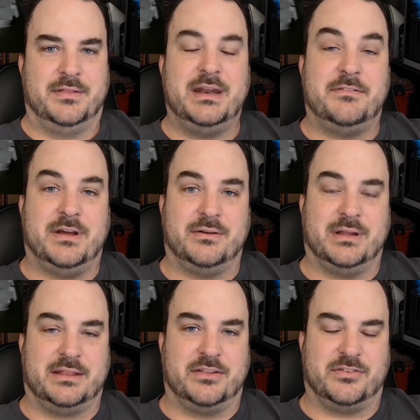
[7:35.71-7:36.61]
Then I found
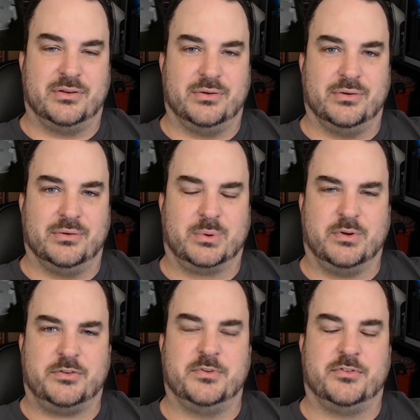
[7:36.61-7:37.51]
like this little
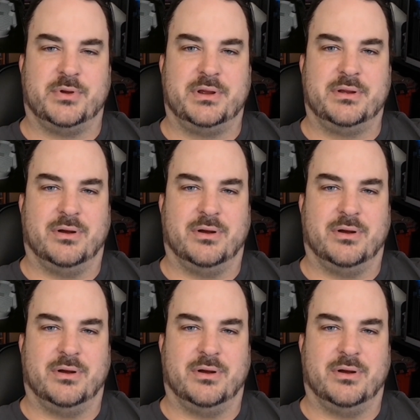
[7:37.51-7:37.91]
Christmas tree.